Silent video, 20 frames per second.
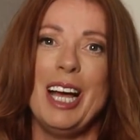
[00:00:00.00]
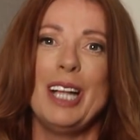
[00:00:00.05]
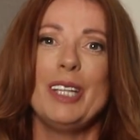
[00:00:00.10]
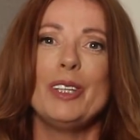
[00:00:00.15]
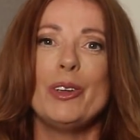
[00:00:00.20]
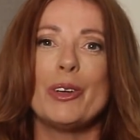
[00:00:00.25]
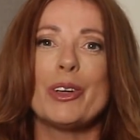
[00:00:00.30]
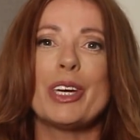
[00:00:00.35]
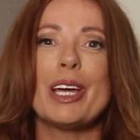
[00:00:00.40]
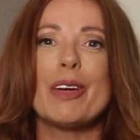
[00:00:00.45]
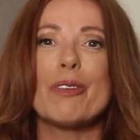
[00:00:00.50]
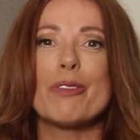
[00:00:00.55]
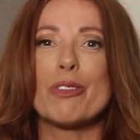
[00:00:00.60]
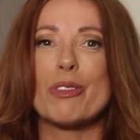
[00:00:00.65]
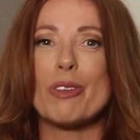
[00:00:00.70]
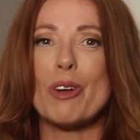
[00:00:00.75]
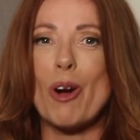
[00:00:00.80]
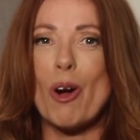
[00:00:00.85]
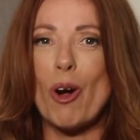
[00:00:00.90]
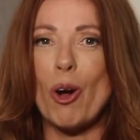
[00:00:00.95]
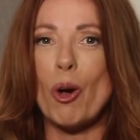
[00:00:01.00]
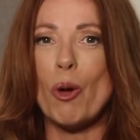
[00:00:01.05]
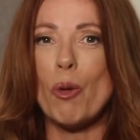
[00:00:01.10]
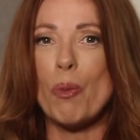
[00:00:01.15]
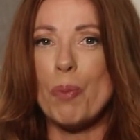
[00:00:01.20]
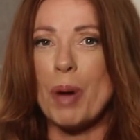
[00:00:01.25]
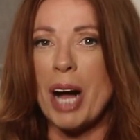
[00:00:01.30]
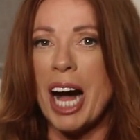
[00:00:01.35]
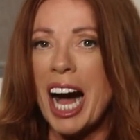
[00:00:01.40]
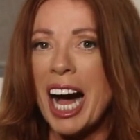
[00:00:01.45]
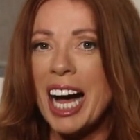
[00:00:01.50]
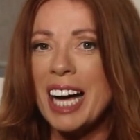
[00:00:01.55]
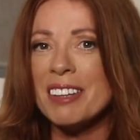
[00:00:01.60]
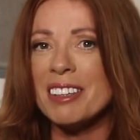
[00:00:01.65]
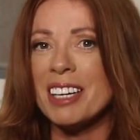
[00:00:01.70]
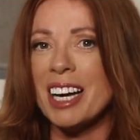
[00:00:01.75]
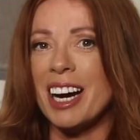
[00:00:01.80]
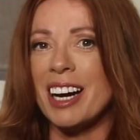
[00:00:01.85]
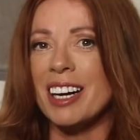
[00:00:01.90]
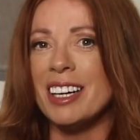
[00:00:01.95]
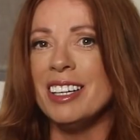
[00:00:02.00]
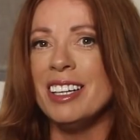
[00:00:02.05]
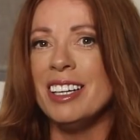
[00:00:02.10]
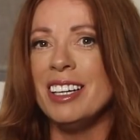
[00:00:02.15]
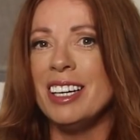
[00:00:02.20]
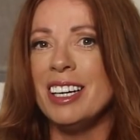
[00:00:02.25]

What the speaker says: looking for a whole partner,